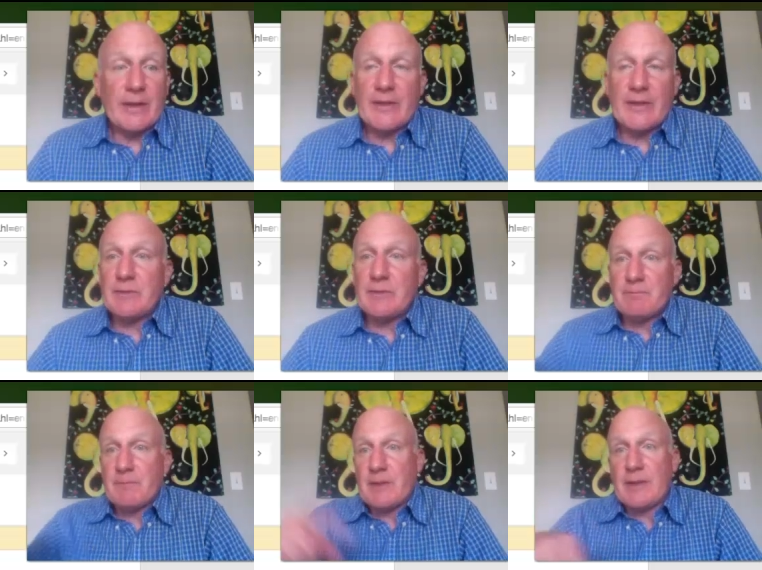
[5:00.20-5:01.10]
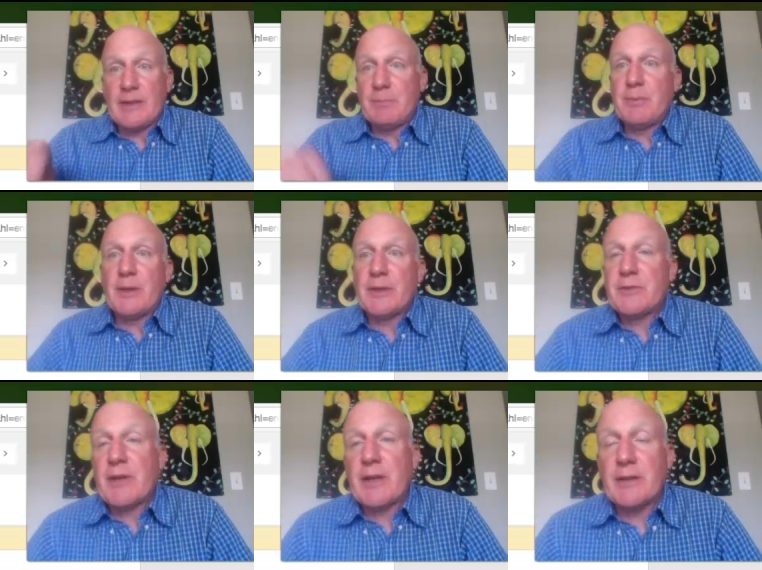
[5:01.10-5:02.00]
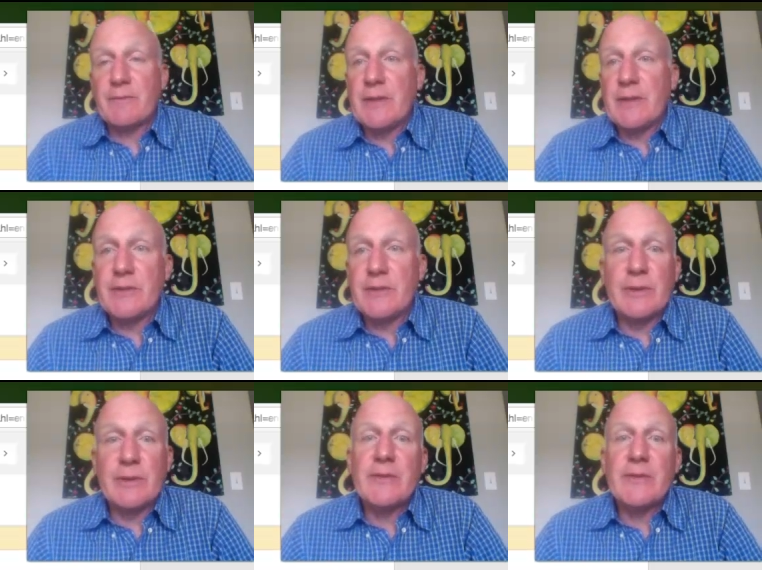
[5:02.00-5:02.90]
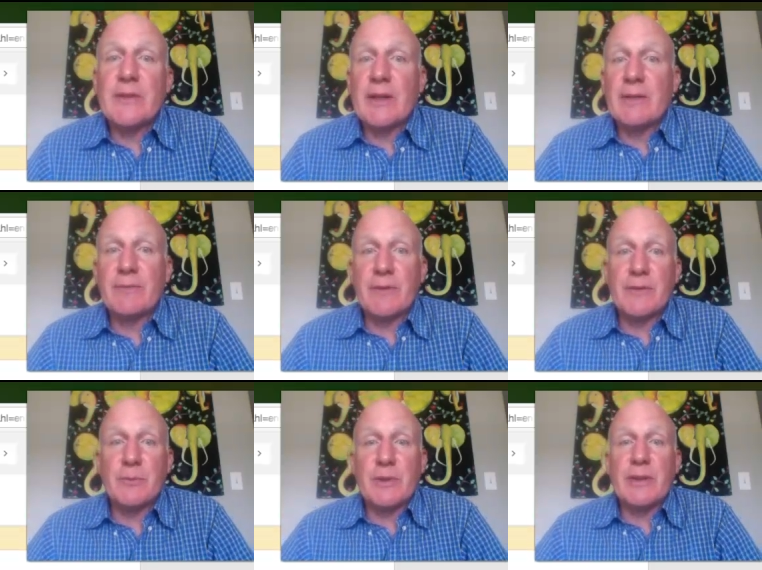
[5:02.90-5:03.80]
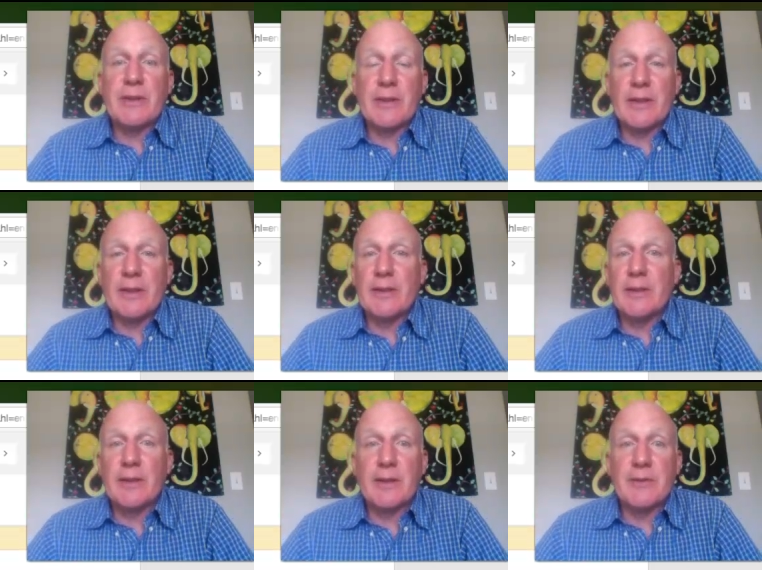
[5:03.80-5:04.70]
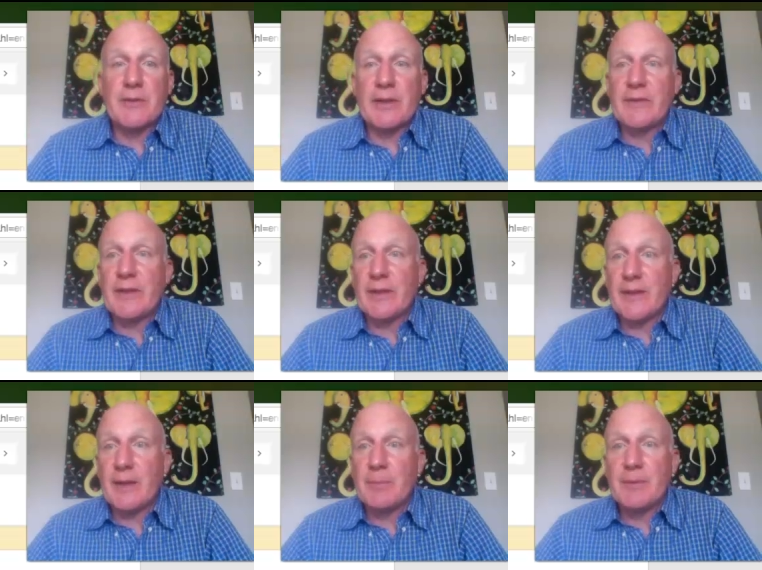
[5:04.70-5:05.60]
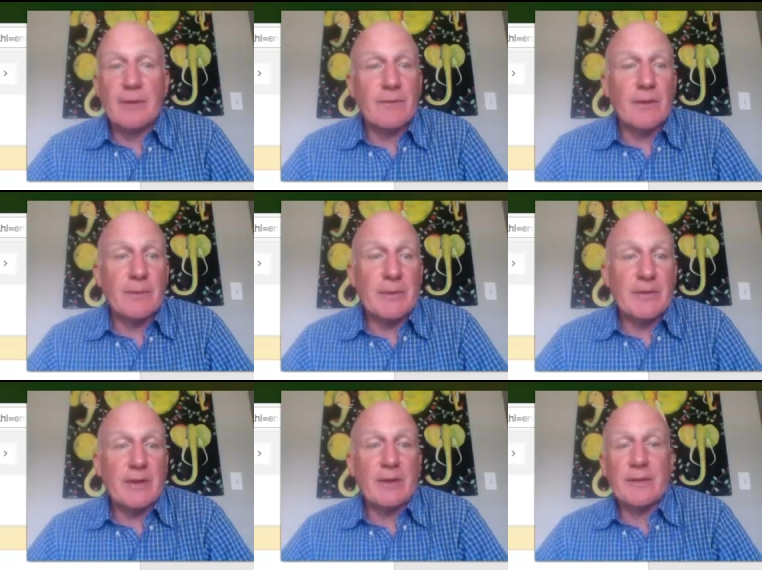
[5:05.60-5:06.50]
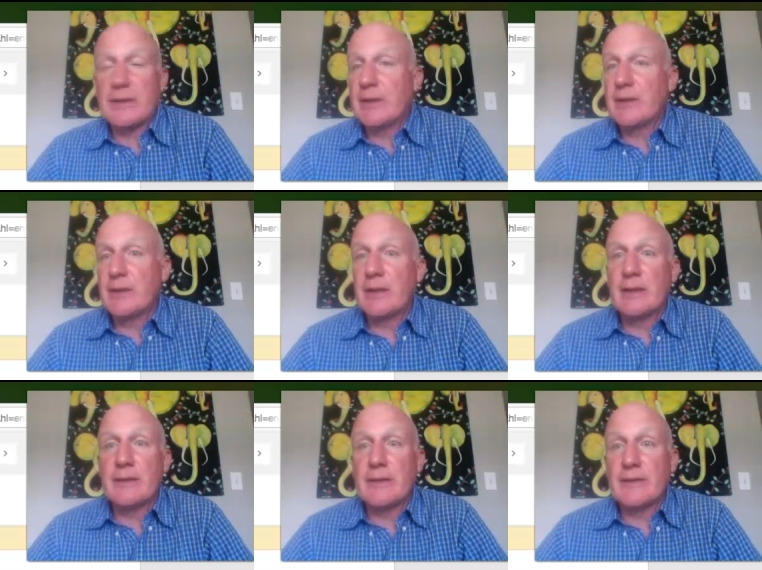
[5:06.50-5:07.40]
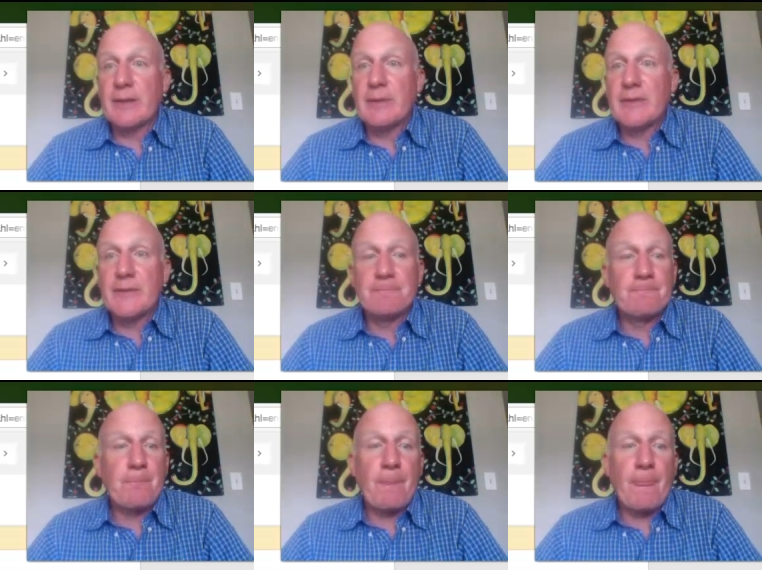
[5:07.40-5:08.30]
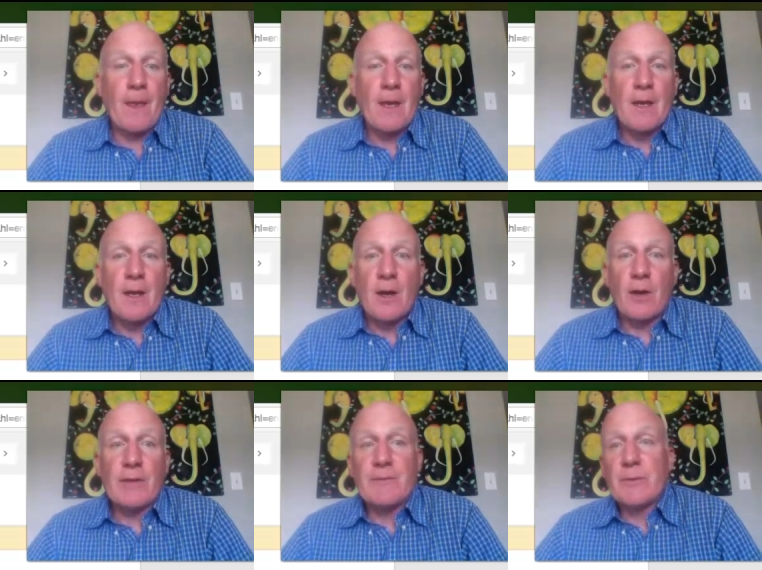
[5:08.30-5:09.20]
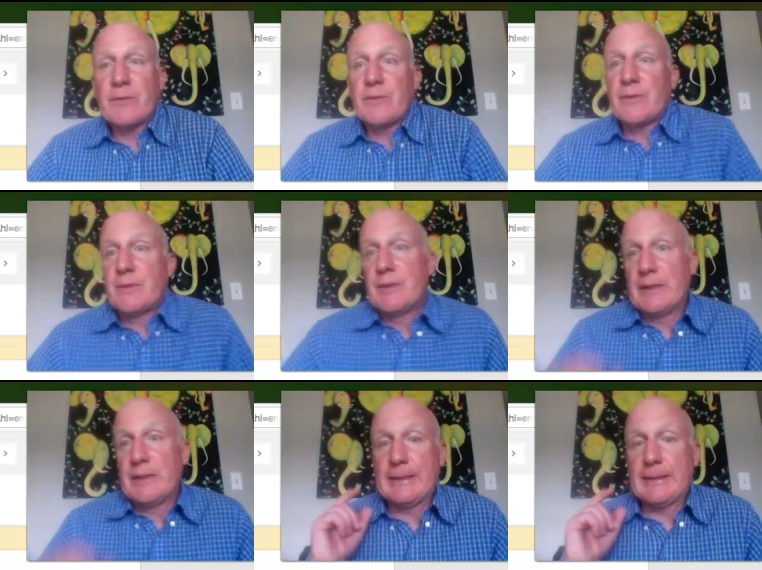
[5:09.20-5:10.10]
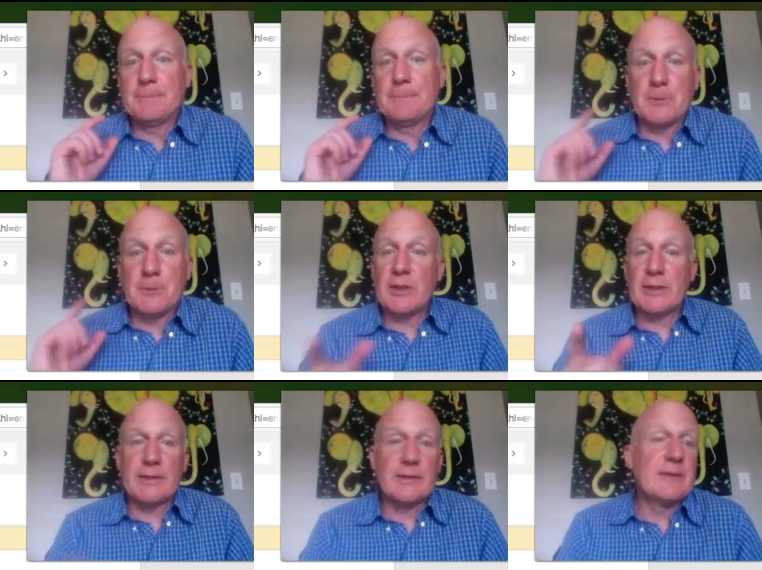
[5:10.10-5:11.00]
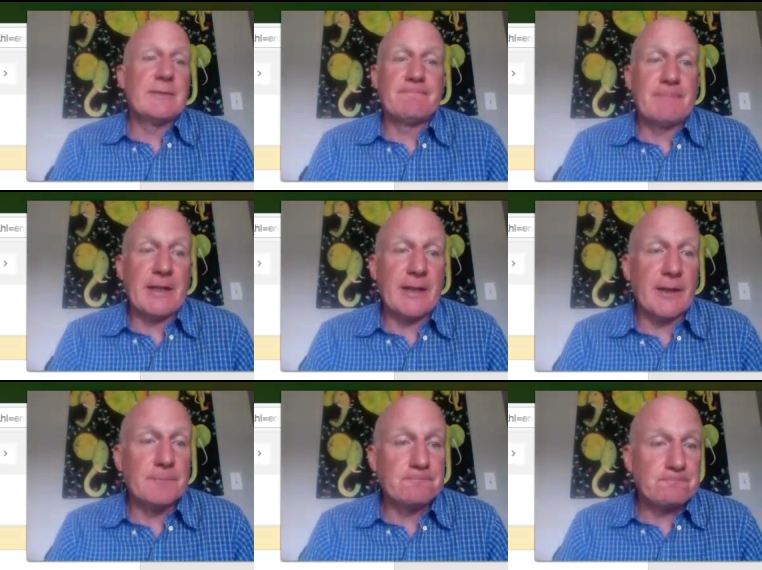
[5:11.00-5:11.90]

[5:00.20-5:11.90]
stay keep track of the to-do list for this week and try to stay on top of all the assignments. All right, folks. Good luck. Take care.